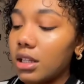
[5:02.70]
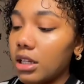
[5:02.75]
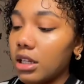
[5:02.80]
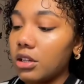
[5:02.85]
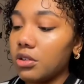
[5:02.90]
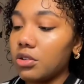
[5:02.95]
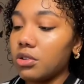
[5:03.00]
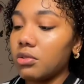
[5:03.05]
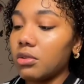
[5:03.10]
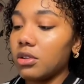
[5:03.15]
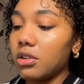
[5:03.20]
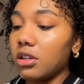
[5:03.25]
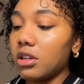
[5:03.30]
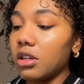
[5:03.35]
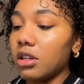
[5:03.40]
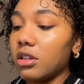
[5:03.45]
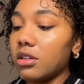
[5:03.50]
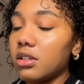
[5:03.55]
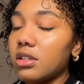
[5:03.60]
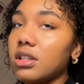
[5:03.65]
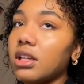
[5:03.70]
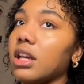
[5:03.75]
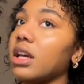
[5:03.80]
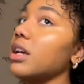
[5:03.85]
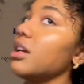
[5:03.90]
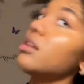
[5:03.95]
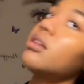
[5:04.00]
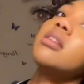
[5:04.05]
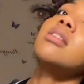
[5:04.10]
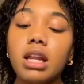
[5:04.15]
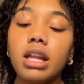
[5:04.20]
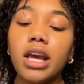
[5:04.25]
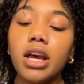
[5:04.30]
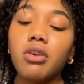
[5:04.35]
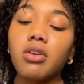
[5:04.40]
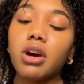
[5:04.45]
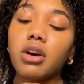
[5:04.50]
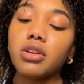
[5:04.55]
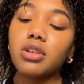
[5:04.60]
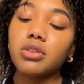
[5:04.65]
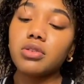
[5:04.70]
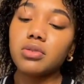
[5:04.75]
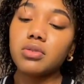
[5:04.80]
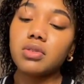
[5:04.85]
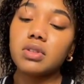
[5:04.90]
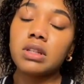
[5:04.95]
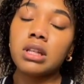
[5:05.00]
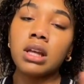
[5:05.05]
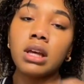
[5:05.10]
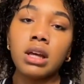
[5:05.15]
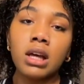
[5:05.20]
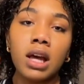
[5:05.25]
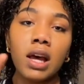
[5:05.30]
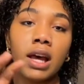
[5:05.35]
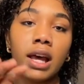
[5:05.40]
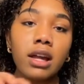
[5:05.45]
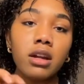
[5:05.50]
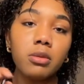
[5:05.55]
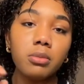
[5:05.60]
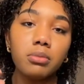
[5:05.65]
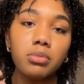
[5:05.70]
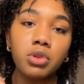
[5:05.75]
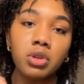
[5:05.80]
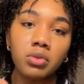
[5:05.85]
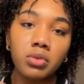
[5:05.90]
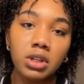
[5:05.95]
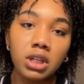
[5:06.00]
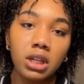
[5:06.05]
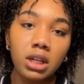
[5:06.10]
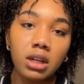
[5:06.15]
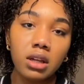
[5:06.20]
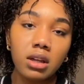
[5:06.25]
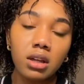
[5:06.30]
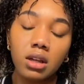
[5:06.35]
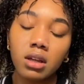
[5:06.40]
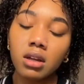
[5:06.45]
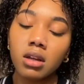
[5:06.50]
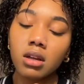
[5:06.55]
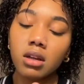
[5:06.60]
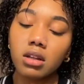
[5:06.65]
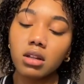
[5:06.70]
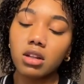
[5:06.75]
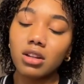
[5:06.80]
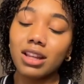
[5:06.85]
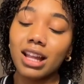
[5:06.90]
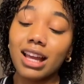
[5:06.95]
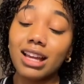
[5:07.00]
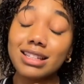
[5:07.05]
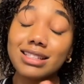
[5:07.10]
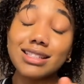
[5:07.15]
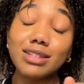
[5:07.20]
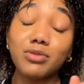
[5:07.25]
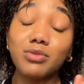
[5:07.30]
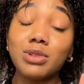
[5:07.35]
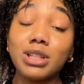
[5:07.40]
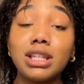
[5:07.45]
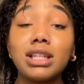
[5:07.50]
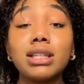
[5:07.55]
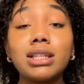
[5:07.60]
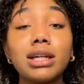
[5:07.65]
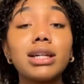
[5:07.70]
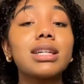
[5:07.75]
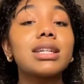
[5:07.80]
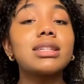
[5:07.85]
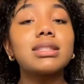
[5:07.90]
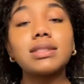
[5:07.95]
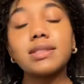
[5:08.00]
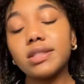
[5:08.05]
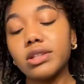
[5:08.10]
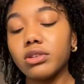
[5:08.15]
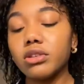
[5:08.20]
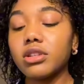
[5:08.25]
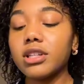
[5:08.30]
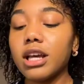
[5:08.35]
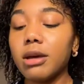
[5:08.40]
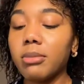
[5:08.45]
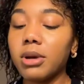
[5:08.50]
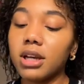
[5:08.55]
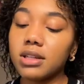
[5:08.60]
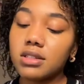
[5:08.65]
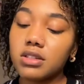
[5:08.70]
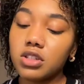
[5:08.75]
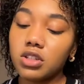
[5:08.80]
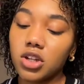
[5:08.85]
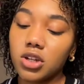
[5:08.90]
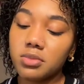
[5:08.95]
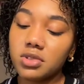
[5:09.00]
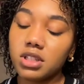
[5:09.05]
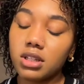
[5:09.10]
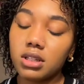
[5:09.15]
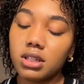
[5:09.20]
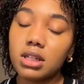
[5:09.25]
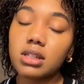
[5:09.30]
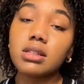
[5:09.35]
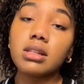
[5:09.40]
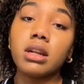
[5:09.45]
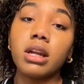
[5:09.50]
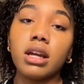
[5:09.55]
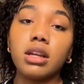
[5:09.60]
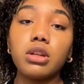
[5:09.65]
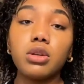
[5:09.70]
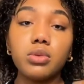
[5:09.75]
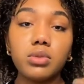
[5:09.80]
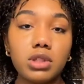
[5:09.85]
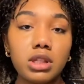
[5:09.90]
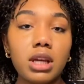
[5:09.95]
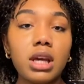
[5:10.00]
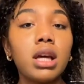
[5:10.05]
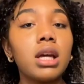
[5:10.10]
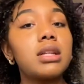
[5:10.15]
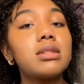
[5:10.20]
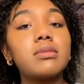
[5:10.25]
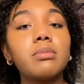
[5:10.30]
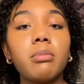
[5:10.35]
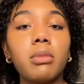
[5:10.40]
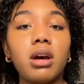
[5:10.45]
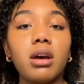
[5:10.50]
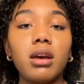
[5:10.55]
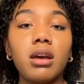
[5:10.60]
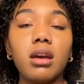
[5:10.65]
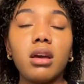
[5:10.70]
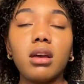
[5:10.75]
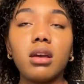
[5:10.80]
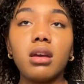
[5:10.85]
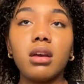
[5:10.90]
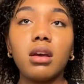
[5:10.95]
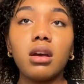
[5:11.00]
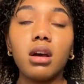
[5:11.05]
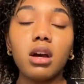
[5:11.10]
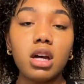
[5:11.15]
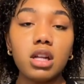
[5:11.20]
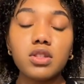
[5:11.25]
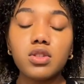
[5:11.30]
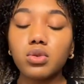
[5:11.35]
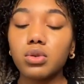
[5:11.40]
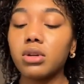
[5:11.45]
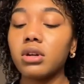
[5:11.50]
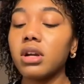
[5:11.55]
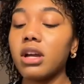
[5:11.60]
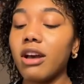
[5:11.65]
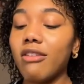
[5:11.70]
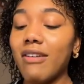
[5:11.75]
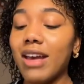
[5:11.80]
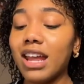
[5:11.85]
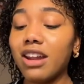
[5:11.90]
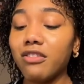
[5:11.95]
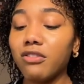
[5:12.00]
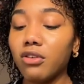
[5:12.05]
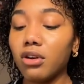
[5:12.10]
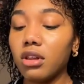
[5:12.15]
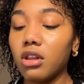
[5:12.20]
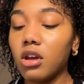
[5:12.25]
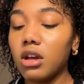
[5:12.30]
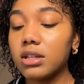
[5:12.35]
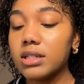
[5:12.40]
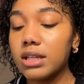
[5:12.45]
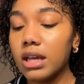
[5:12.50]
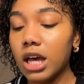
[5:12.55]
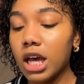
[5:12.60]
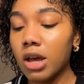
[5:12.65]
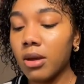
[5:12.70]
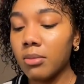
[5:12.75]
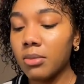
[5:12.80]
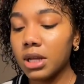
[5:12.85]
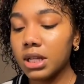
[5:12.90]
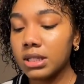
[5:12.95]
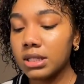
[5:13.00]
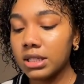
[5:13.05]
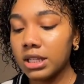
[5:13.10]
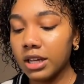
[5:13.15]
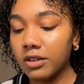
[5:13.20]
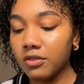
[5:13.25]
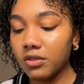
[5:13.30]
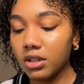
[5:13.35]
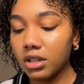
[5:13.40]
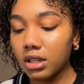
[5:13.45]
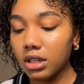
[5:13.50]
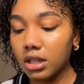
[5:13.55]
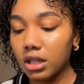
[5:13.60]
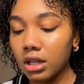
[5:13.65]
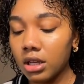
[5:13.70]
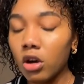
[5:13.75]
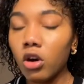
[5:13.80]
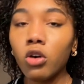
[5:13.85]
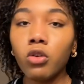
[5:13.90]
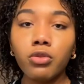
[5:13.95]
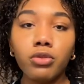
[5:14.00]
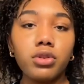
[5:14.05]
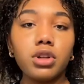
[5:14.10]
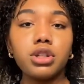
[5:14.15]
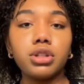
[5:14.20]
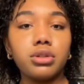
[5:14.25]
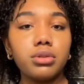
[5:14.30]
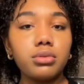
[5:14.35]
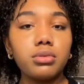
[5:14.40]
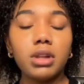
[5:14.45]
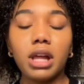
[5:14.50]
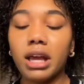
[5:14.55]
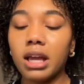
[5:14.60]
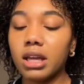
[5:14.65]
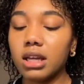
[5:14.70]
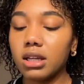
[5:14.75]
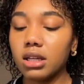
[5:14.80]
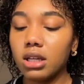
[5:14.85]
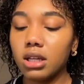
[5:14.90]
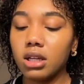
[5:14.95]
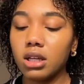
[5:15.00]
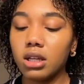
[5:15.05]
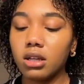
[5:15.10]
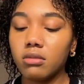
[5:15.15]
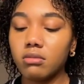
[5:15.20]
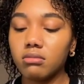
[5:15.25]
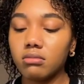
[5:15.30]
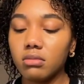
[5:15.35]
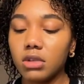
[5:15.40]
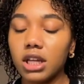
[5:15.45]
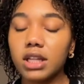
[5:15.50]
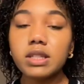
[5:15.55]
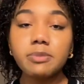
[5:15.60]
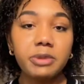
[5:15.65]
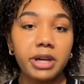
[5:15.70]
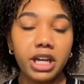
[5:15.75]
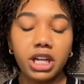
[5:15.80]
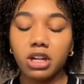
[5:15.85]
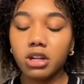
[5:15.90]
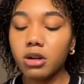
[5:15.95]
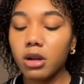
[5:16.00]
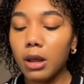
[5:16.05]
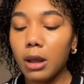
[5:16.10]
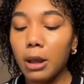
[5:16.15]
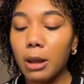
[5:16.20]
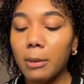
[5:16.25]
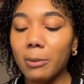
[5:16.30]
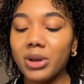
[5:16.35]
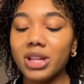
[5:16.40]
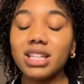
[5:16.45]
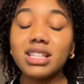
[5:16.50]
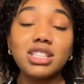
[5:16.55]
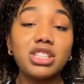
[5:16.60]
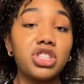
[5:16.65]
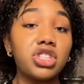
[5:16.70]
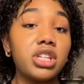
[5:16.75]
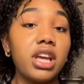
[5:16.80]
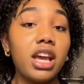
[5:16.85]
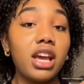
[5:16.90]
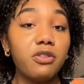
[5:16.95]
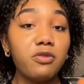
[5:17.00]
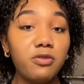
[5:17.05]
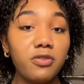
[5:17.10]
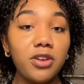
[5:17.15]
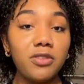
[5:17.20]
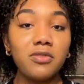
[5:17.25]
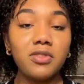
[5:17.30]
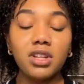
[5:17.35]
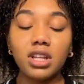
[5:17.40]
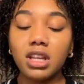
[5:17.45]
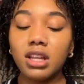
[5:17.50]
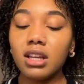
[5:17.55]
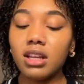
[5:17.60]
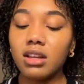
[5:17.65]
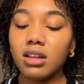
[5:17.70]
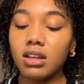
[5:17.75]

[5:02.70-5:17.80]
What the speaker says: I'll do it on the other side. Now I'll use the Item Beauty, like it's a really dark concealer that BoxyCharm sent us, and I use it as my contour. I've had it for a long time. It's definitely overdue. Like, expired, but this is shade 50.